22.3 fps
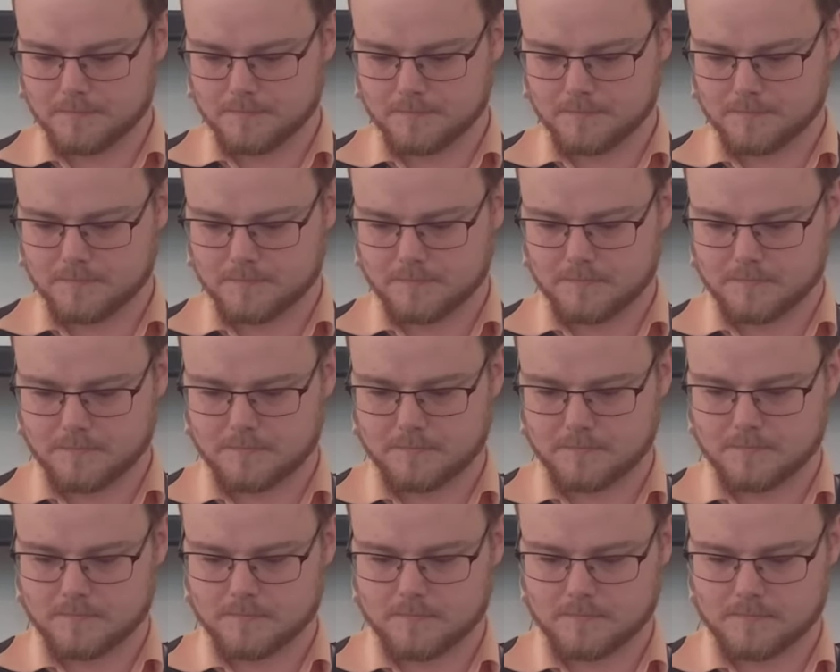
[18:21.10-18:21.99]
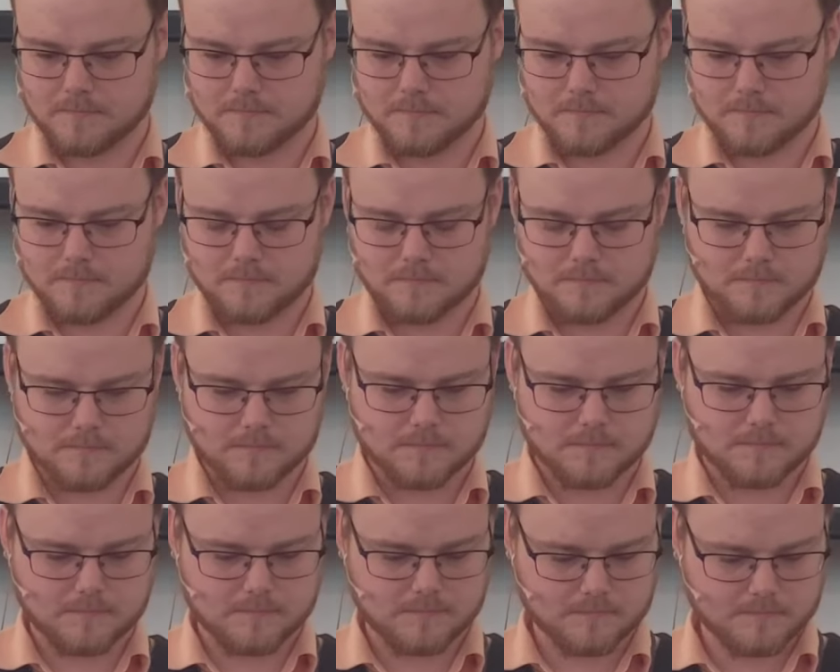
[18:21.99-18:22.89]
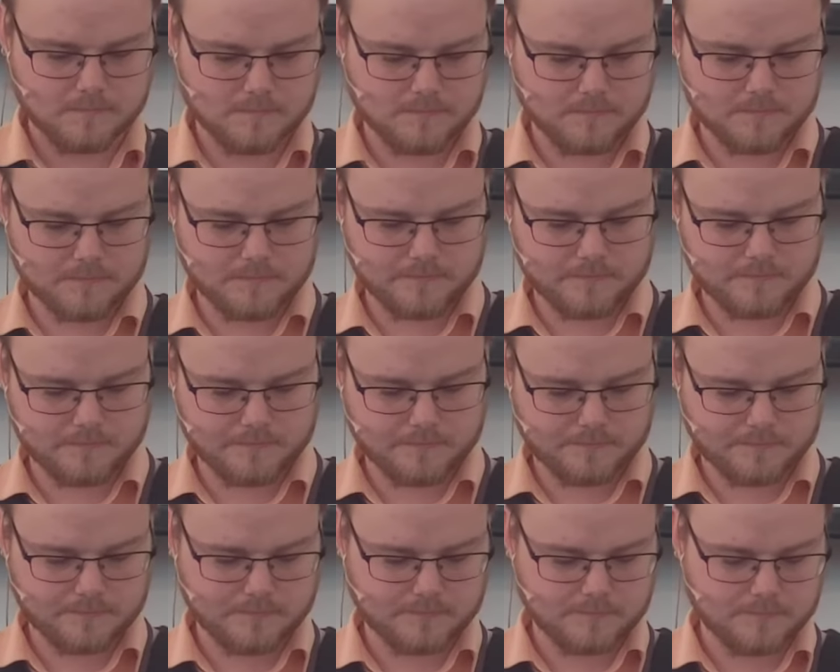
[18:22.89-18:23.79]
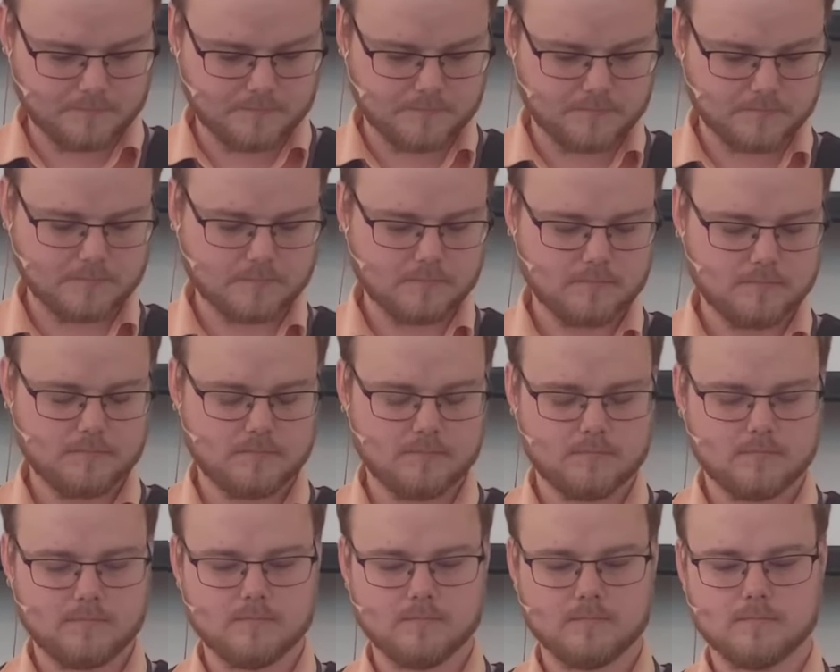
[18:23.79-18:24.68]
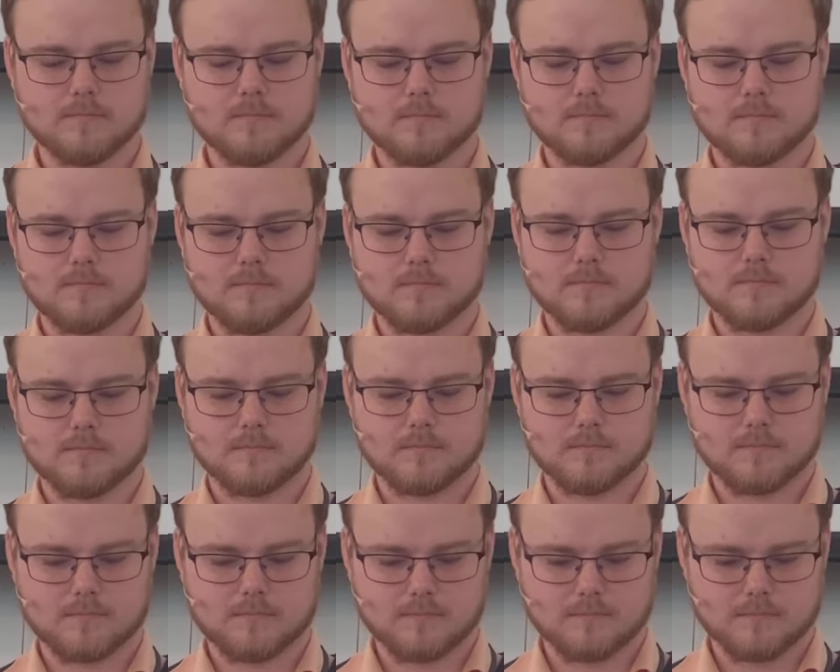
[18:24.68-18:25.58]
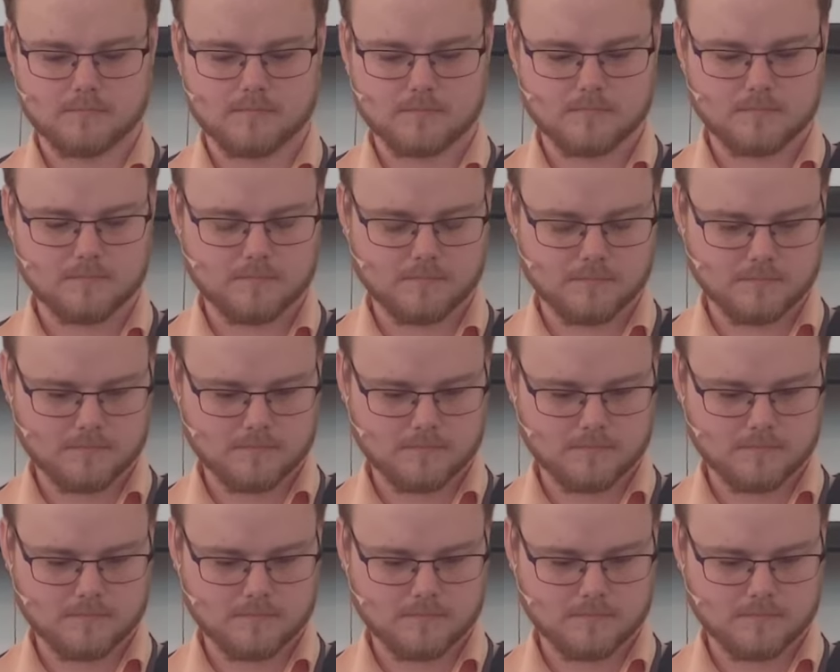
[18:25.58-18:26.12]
(silence)